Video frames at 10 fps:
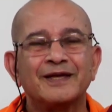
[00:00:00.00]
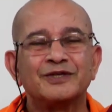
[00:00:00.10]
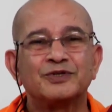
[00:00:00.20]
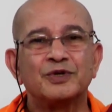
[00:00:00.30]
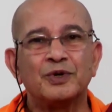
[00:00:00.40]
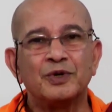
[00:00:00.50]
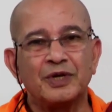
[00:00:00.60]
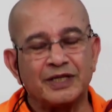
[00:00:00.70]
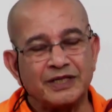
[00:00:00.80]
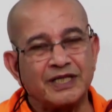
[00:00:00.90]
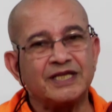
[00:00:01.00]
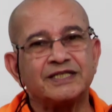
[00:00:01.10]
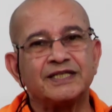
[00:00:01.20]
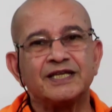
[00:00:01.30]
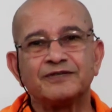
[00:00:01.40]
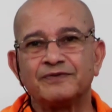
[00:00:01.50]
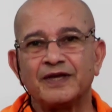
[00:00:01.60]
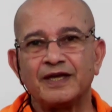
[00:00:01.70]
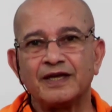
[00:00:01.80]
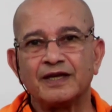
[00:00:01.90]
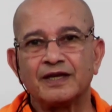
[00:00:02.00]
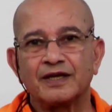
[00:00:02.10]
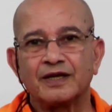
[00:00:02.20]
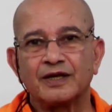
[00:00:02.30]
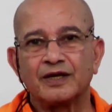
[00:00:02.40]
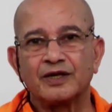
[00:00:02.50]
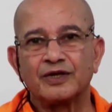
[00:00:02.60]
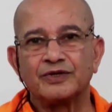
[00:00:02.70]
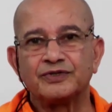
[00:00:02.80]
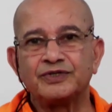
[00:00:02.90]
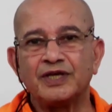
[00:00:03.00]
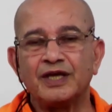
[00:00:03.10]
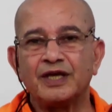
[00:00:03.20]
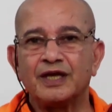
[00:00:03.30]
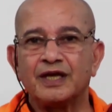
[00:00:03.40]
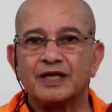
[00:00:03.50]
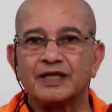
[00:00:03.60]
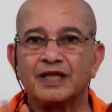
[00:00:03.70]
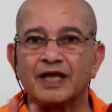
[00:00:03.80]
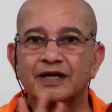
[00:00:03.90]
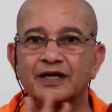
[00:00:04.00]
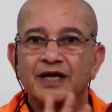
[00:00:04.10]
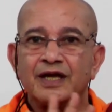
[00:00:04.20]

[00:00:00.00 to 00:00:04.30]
So these things we see that